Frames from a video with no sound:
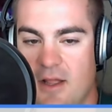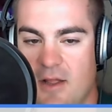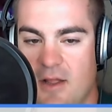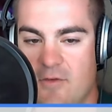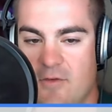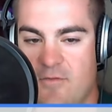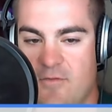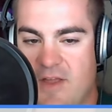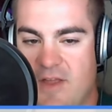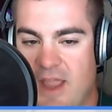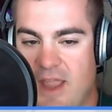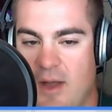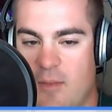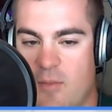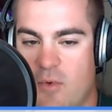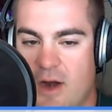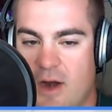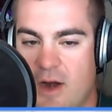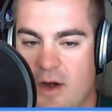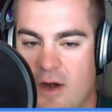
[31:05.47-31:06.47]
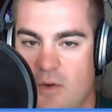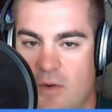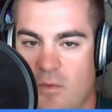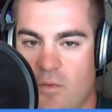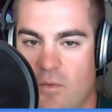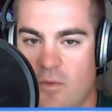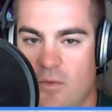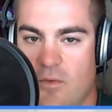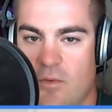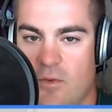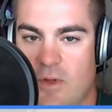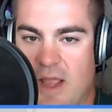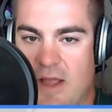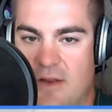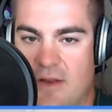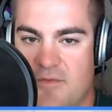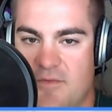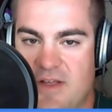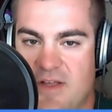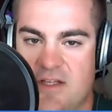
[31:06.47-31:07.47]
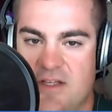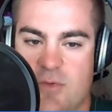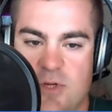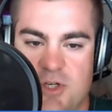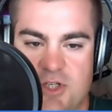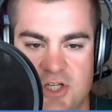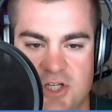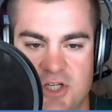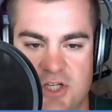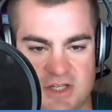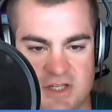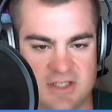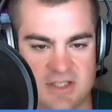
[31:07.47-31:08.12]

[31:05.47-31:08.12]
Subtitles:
VMware and vSwitches